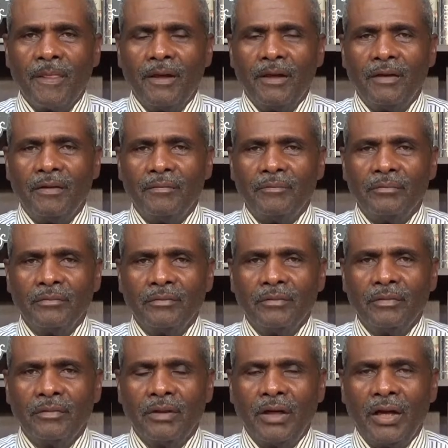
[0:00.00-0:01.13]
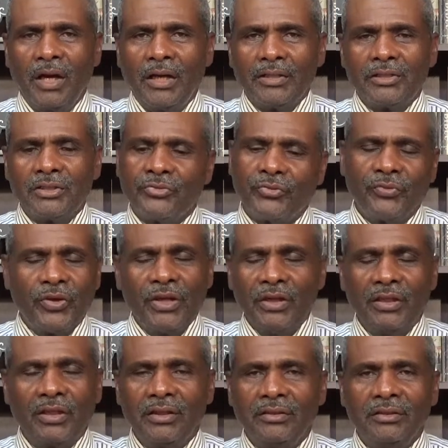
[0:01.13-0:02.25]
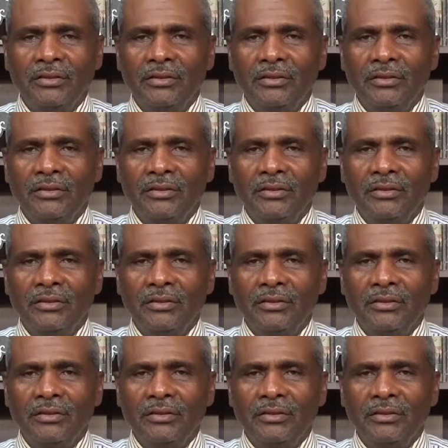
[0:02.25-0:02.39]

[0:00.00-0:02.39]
Um, I, I, just feel it.